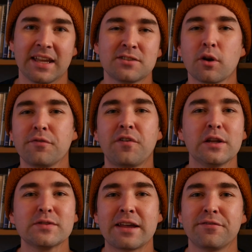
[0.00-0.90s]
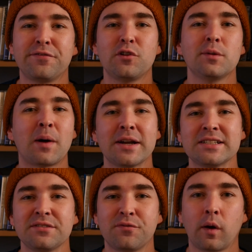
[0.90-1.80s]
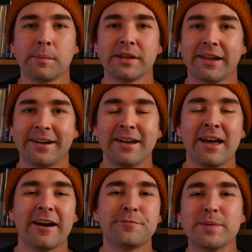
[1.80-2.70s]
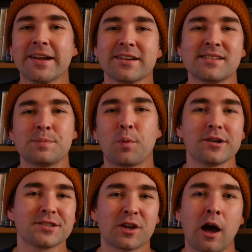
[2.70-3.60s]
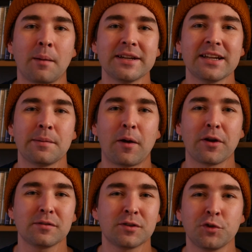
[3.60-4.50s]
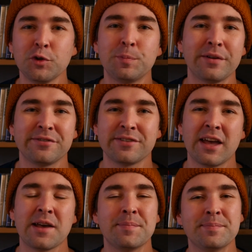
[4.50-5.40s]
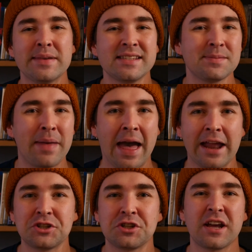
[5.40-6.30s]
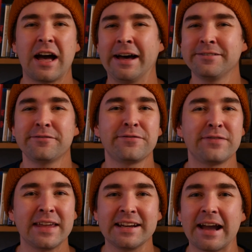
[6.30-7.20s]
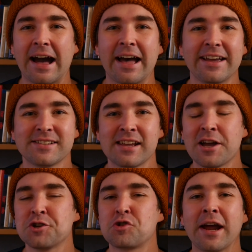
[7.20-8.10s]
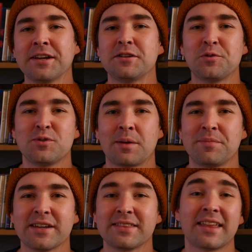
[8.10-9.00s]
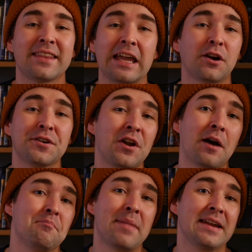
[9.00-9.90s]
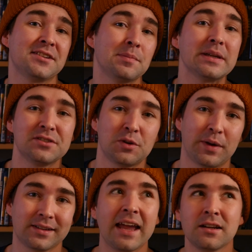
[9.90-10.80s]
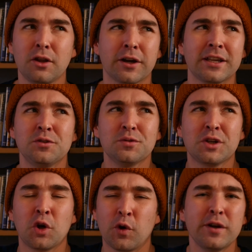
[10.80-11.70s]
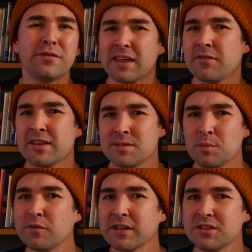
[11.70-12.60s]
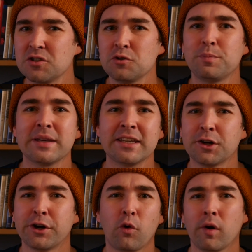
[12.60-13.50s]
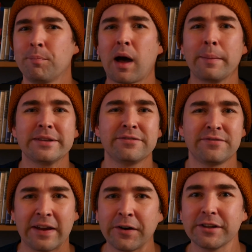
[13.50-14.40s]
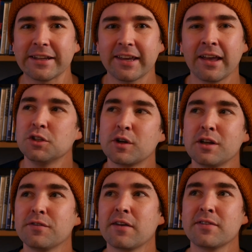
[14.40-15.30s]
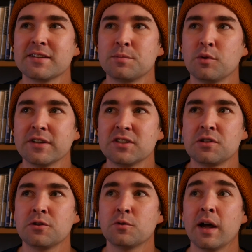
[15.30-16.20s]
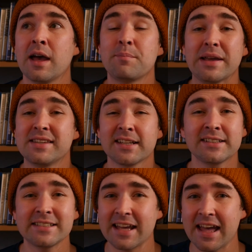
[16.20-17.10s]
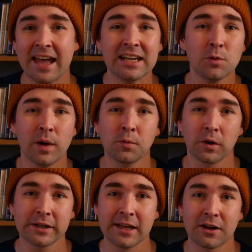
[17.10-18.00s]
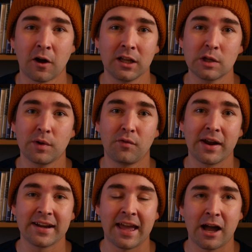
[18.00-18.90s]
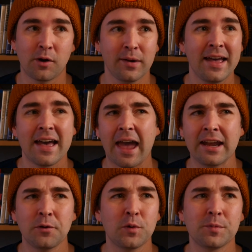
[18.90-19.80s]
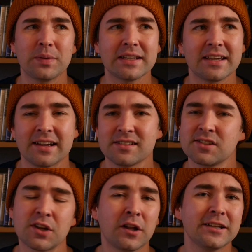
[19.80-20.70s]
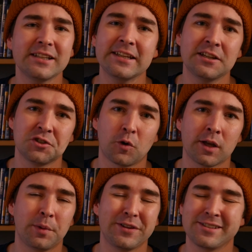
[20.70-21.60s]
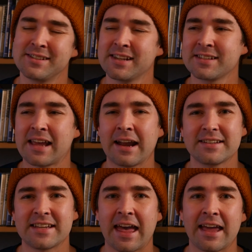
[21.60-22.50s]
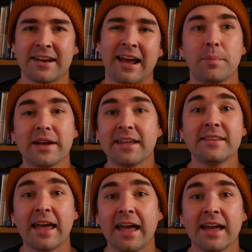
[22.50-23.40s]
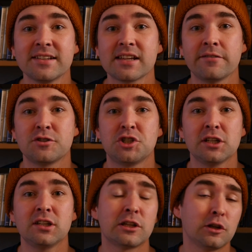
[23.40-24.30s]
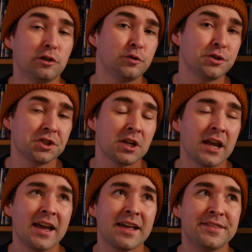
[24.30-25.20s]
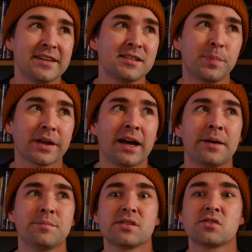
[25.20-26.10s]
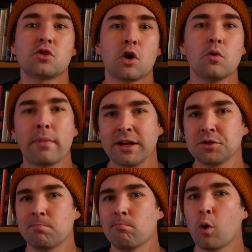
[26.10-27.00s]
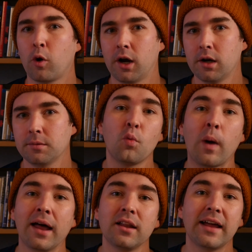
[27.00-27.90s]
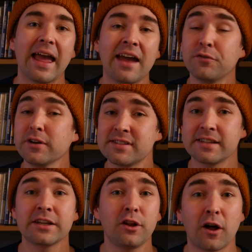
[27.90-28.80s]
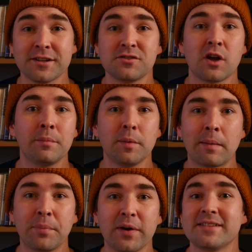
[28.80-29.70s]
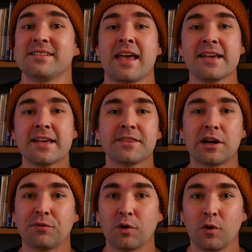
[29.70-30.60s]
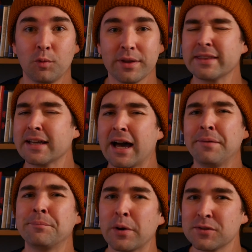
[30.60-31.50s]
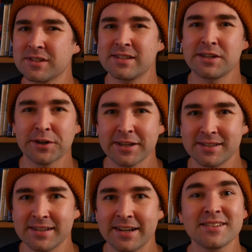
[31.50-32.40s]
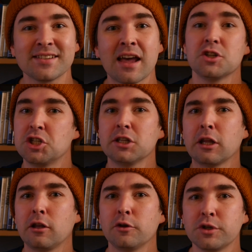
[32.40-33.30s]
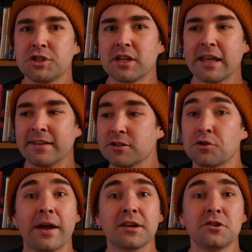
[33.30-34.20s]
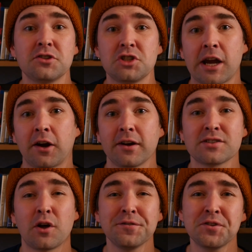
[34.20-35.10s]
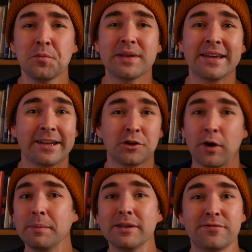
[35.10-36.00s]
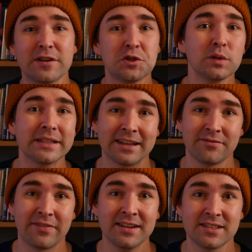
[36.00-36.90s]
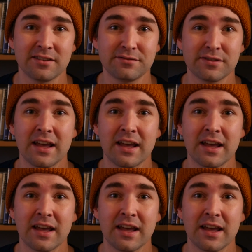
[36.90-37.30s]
It sort of follows that full Monty formula of being a sports comedy about a group of mismatched, unfit guys trying to do something that they are not meant to be doing. And look, you could have given this movie to Peter or Bobby Farrelly. You could have given this movie to basically anyone working in Hollywood right now, and it would be a solidly enjoyable 6 out of 10, but in the hands of Gilles Lelouch, this becomes so much more. While every single ensemble member is taking their role with the utmost seriousness, Gilles Lelouch in the director's chair is also being incredibly visually inventive.